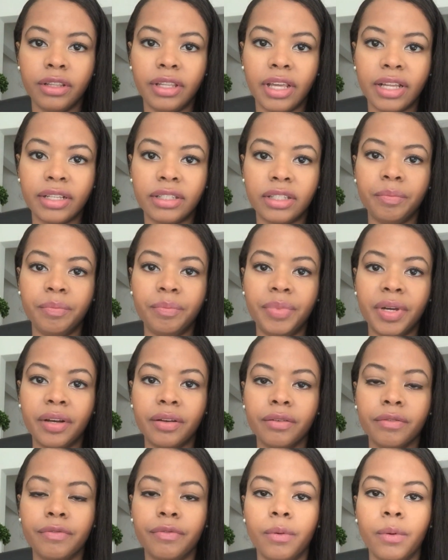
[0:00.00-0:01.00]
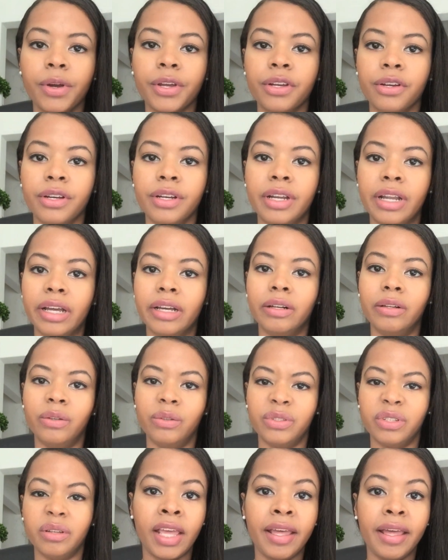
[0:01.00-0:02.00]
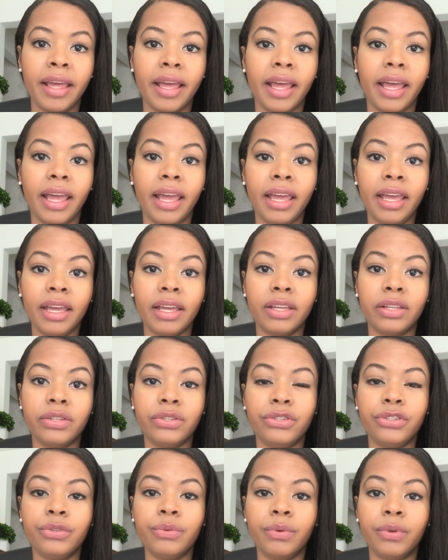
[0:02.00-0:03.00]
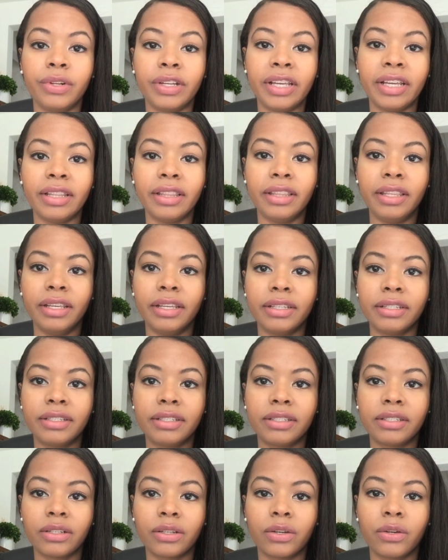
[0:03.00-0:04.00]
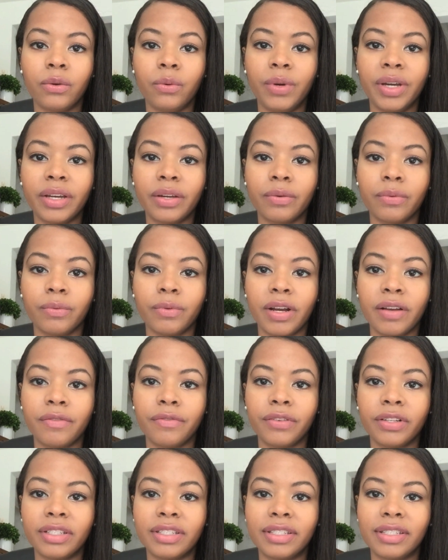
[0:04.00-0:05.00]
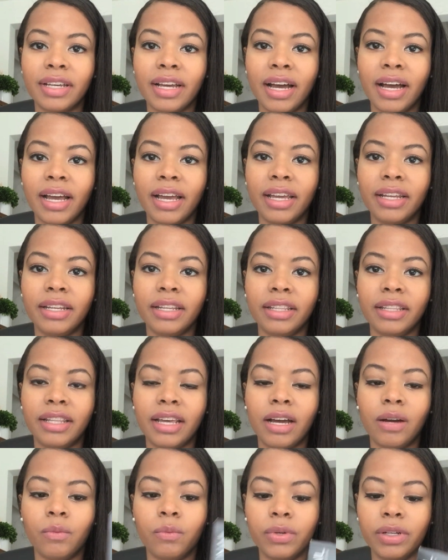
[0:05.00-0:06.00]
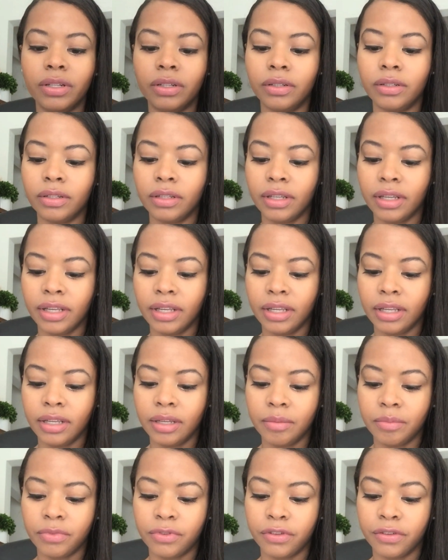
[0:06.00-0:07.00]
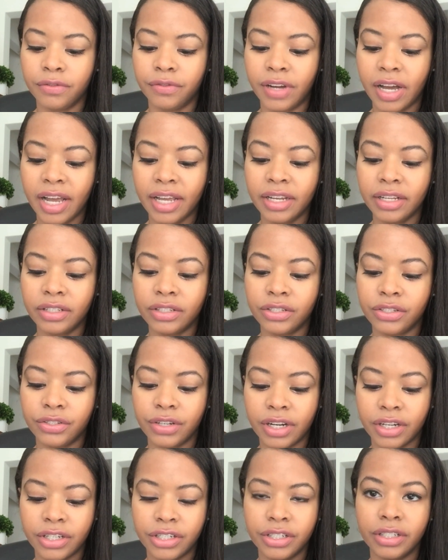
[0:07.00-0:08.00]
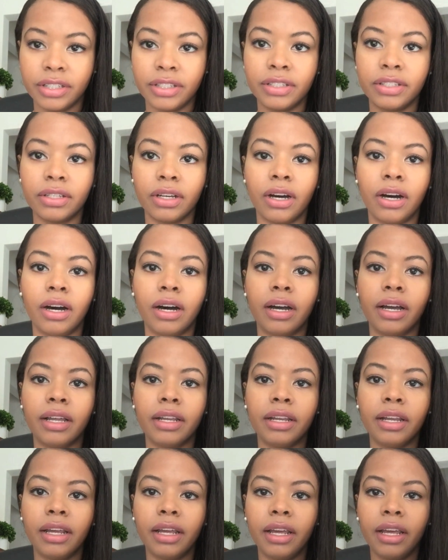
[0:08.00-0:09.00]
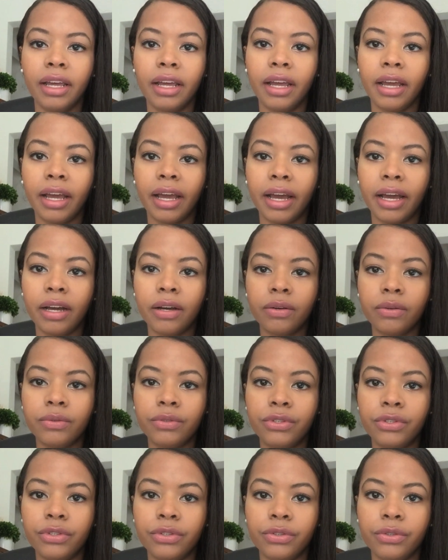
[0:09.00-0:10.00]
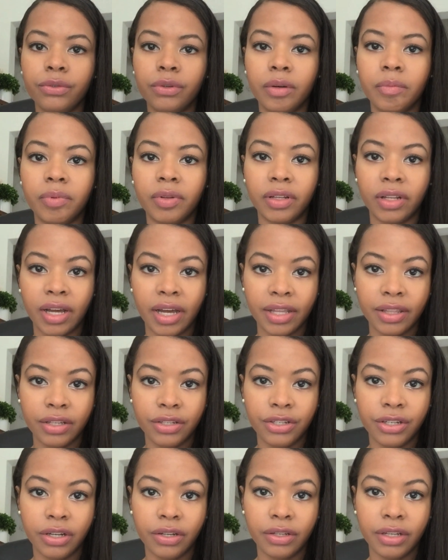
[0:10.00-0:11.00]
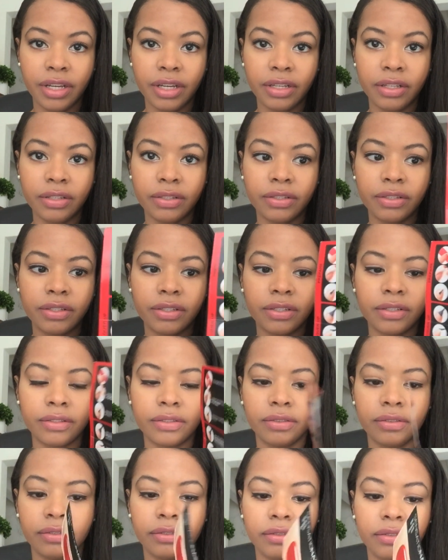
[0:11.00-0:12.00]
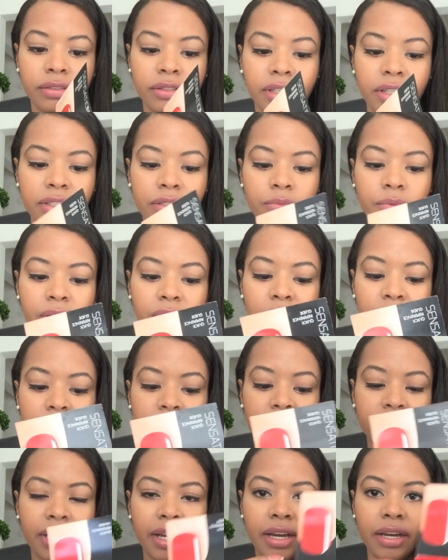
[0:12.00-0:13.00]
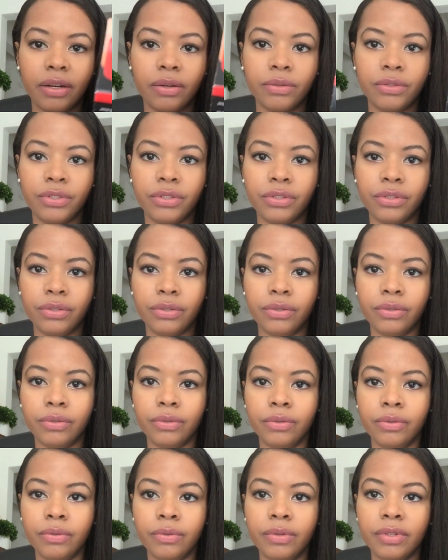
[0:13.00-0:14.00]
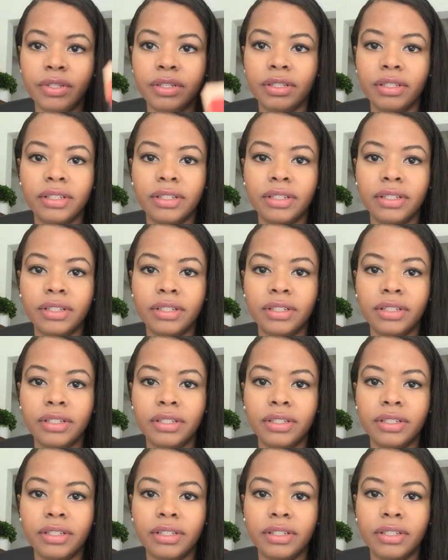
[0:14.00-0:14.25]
that's better for your nails. And you will get this quick reference guide that will provide instructions on how to apply the gel nails, as well as how to